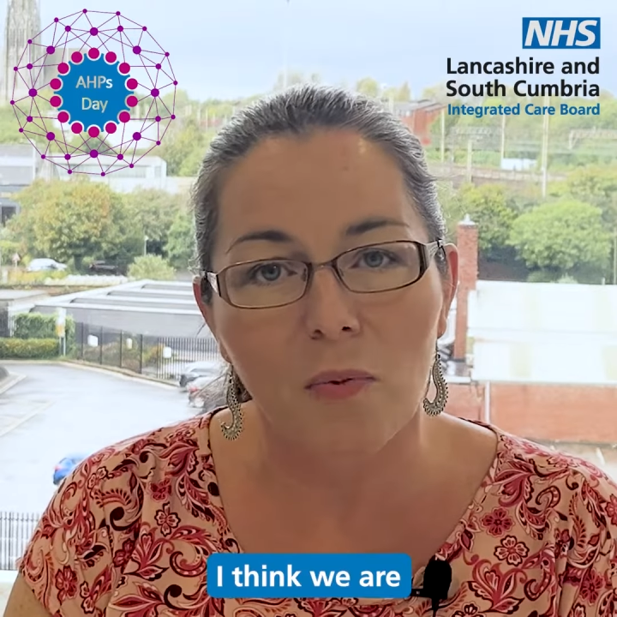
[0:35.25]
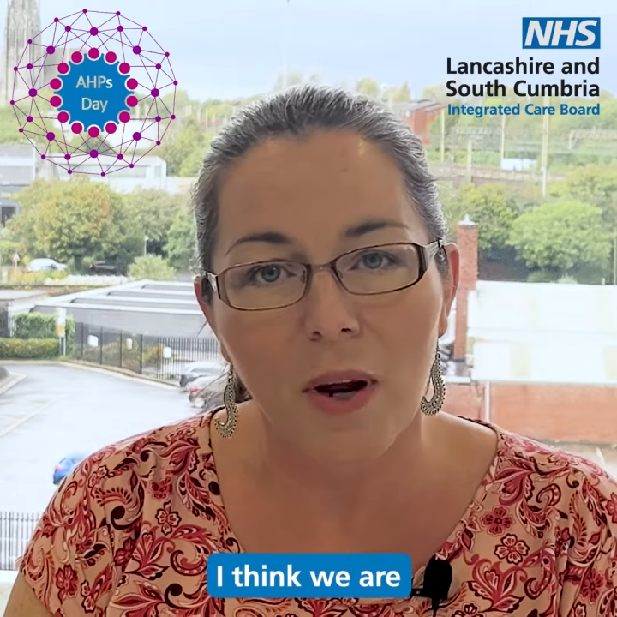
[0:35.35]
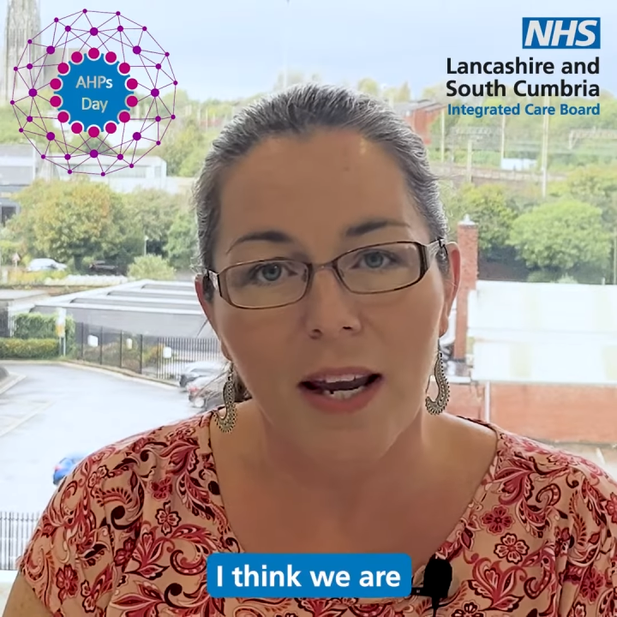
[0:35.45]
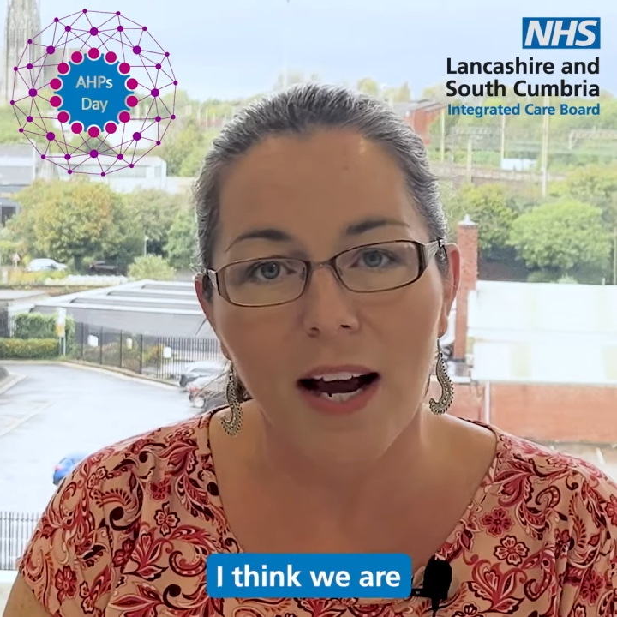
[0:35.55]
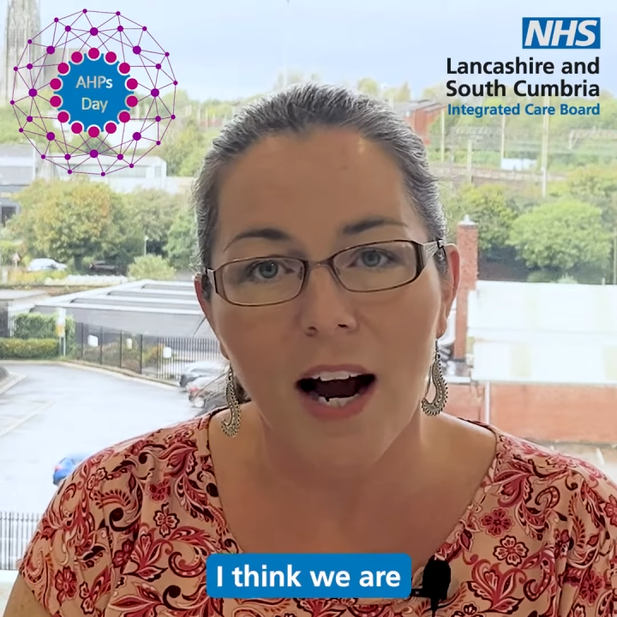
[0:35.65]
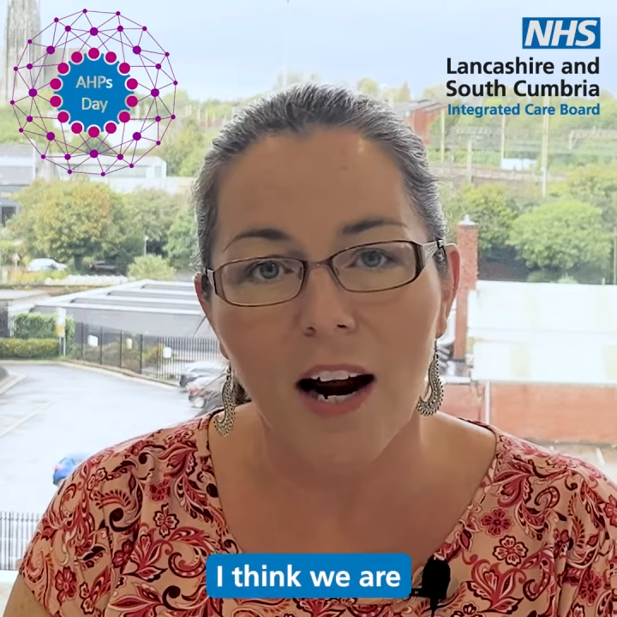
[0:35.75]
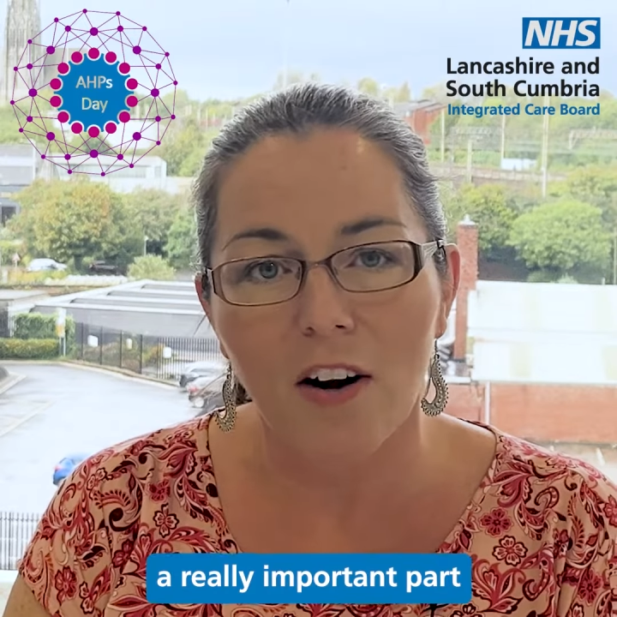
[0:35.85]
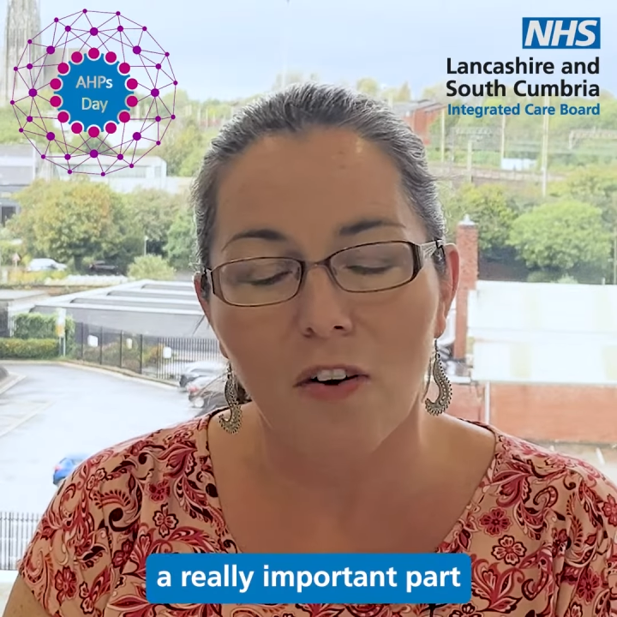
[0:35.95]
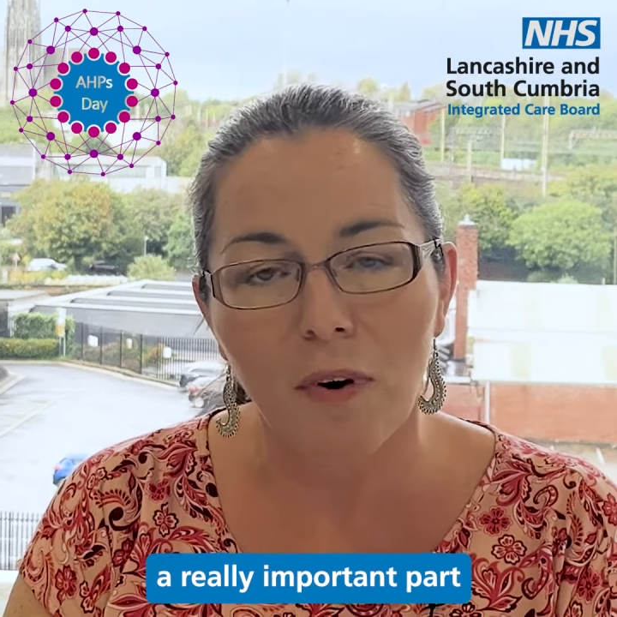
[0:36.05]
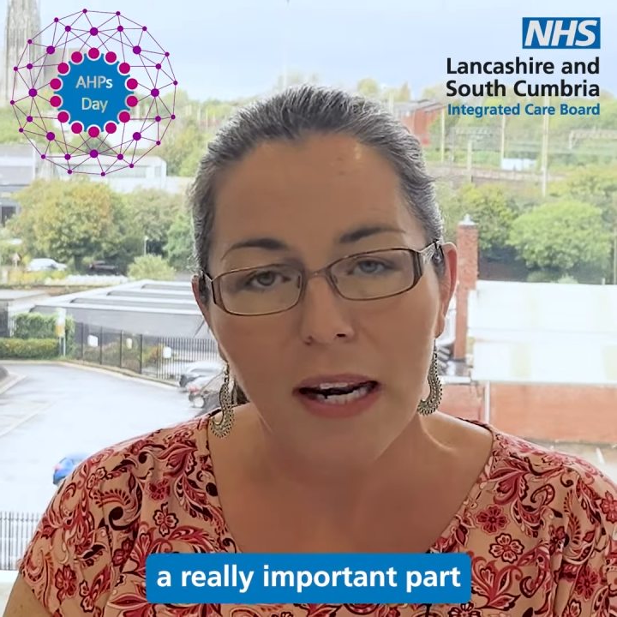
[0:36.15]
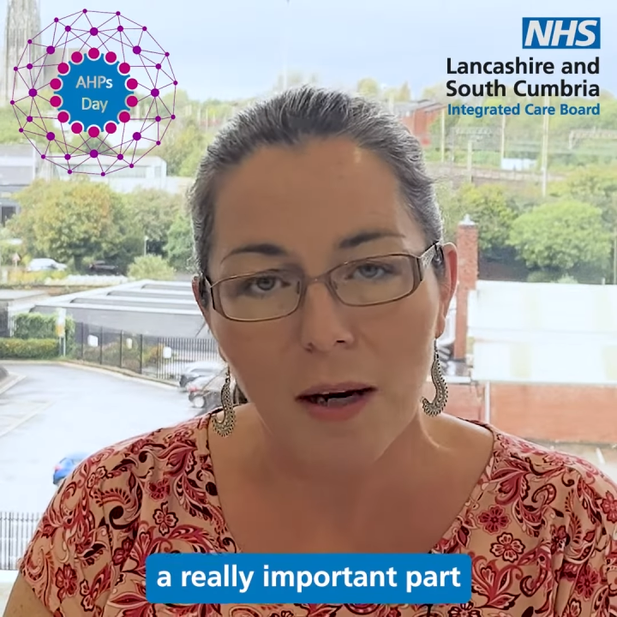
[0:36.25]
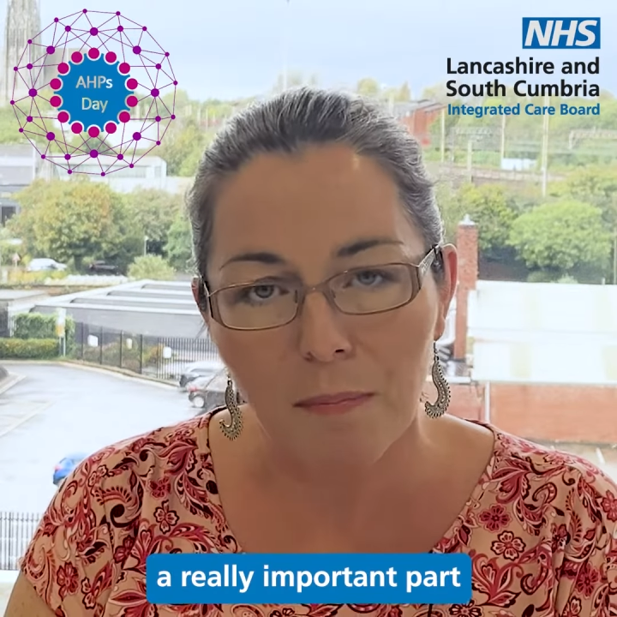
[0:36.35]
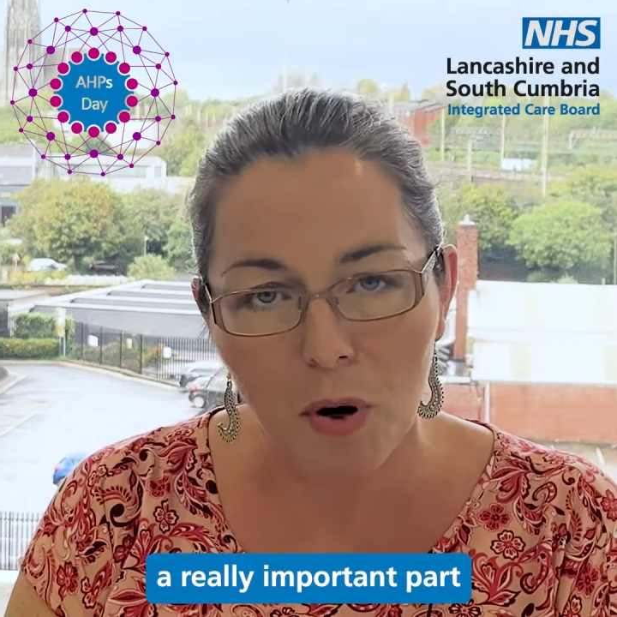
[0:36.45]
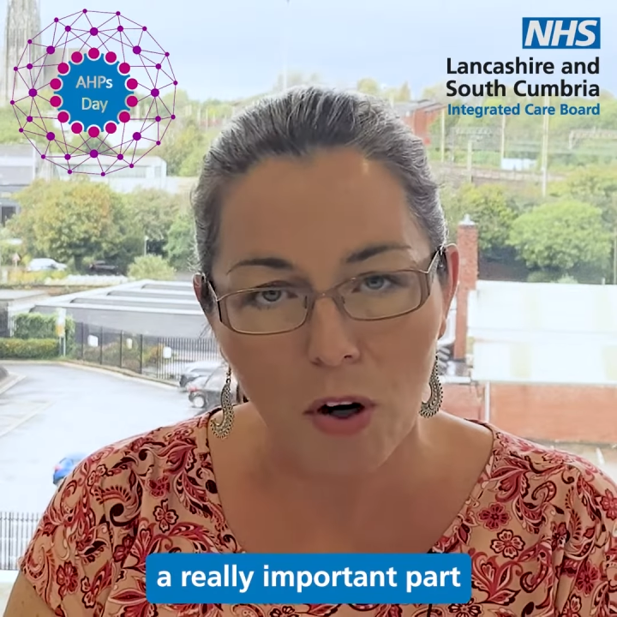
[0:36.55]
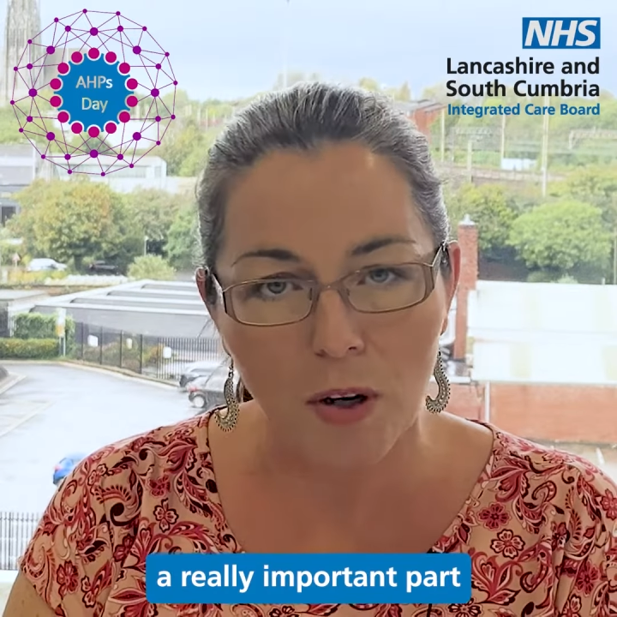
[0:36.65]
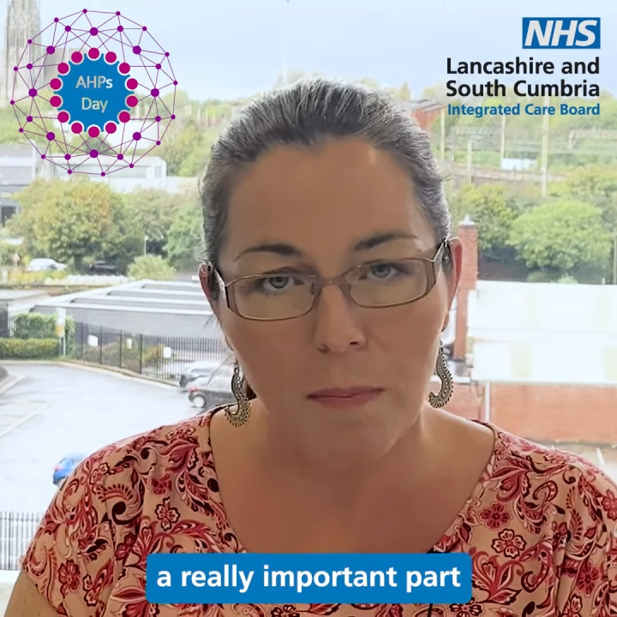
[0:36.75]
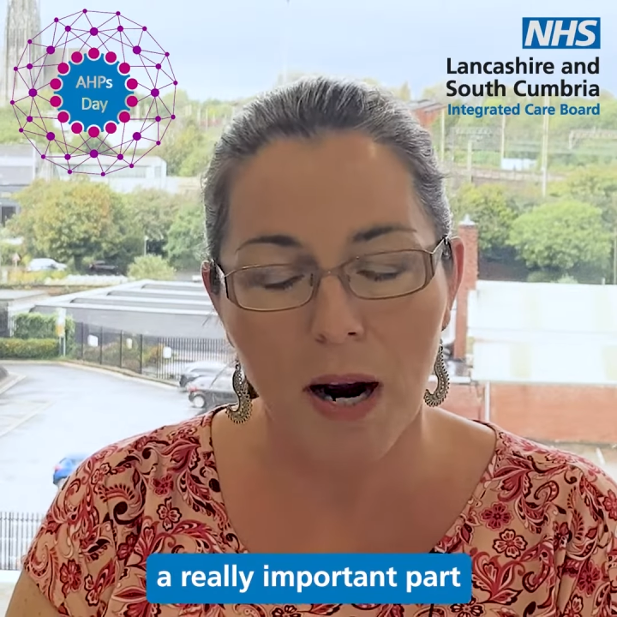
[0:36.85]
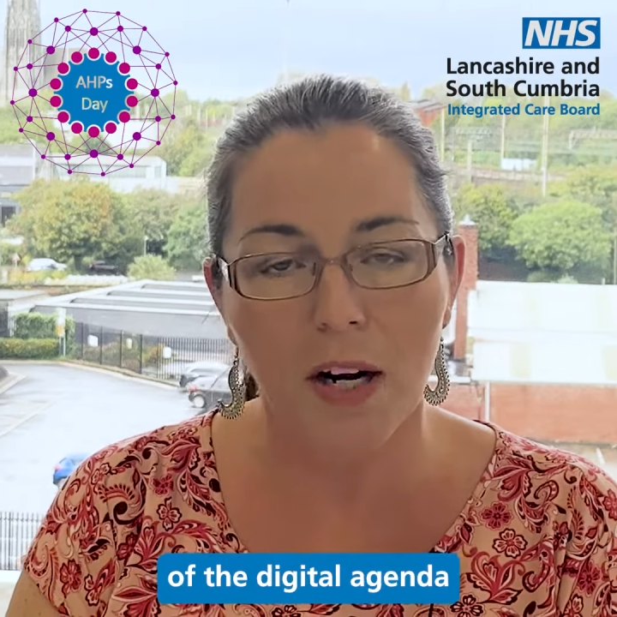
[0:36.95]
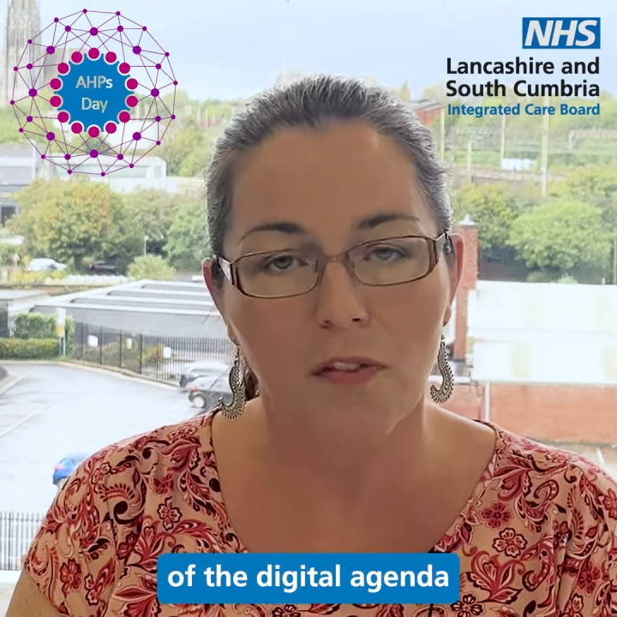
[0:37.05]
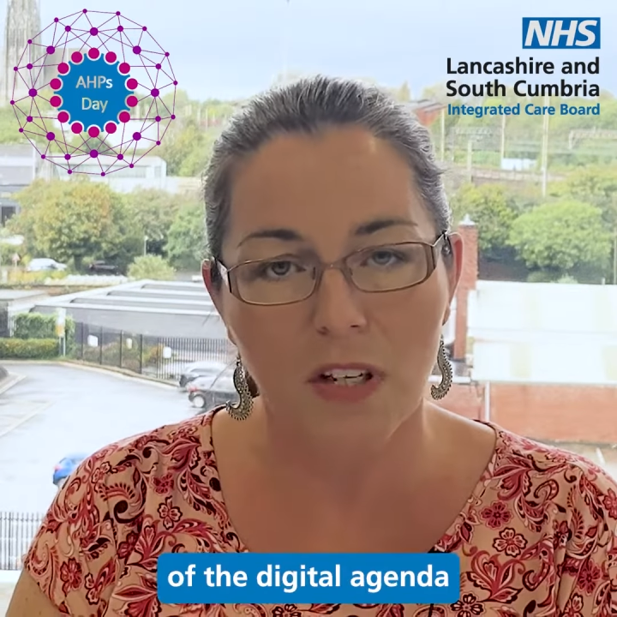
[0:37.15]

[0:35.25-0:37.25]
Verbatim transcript: we are a really important part of